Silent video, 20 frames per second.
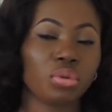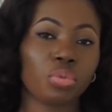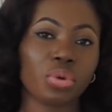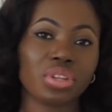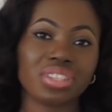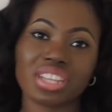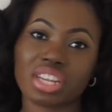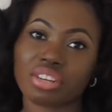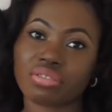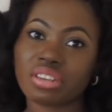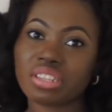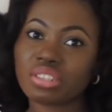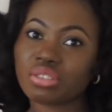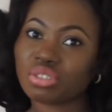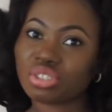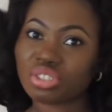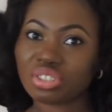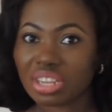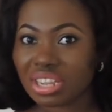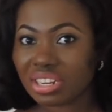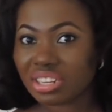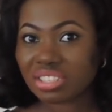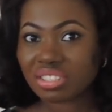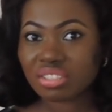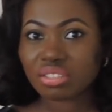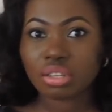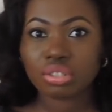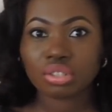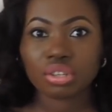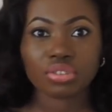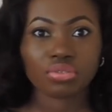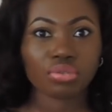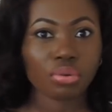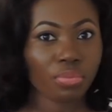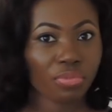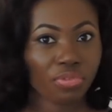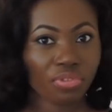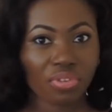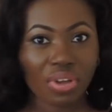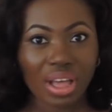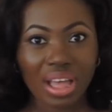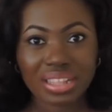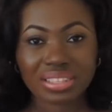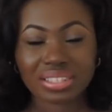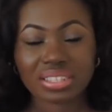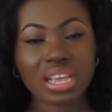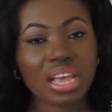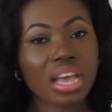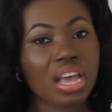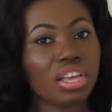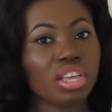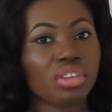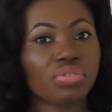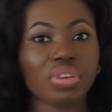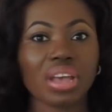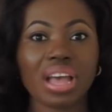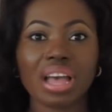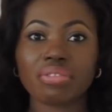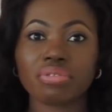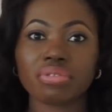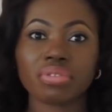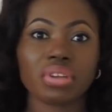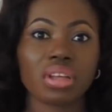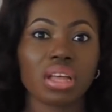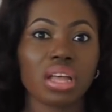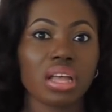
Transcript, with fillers: the weight you're trying to shed is not just from fat. If you have